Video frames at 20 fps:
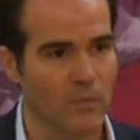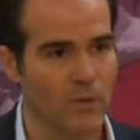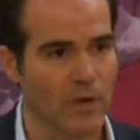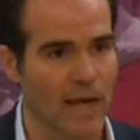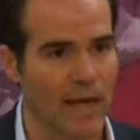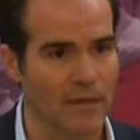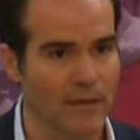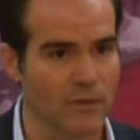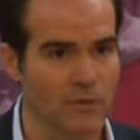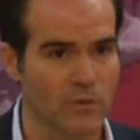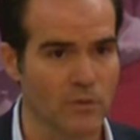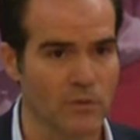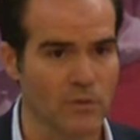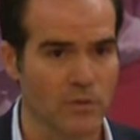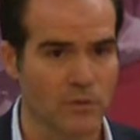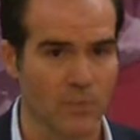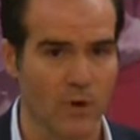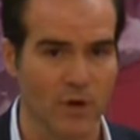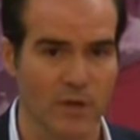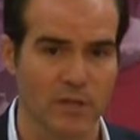when Alan Gross,
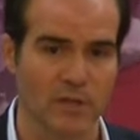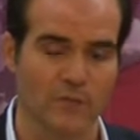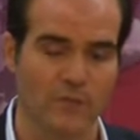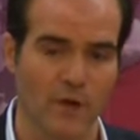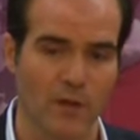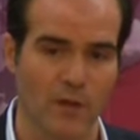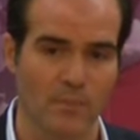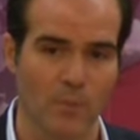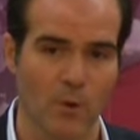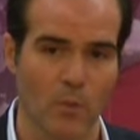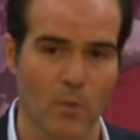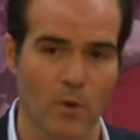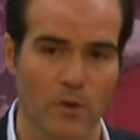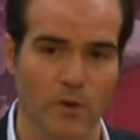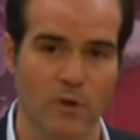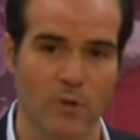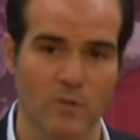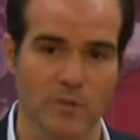an American development worker,